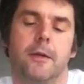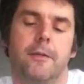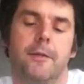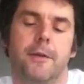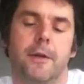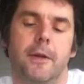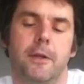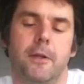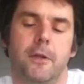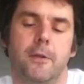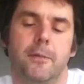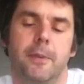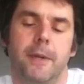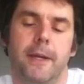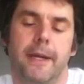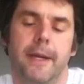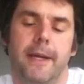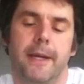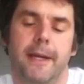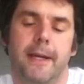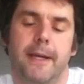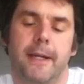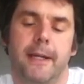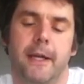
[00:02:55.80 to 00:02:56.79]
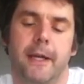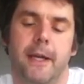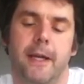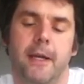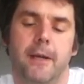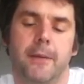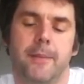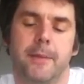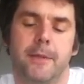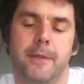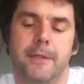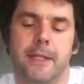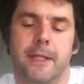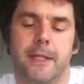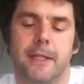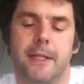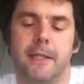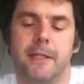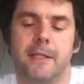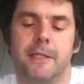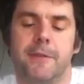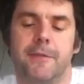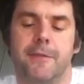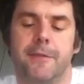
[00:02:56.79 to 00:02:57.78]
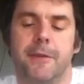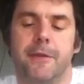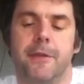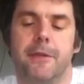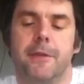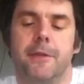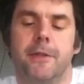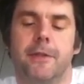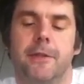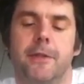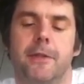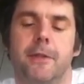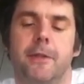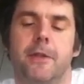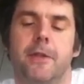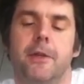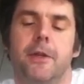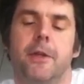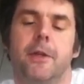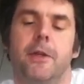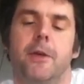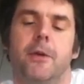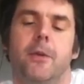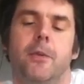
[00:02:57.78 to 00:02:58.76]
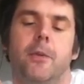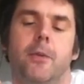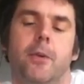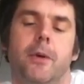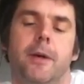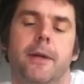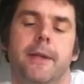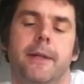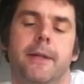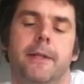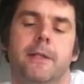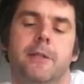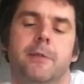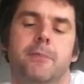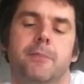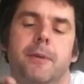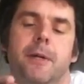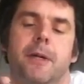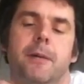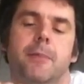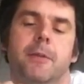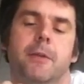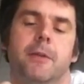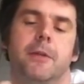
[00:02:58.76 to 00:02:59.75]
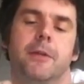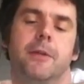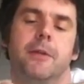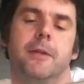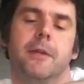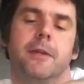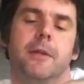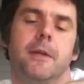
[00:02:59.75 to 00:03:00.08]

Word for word: followed by a, almost a little spherical one inch bubbler,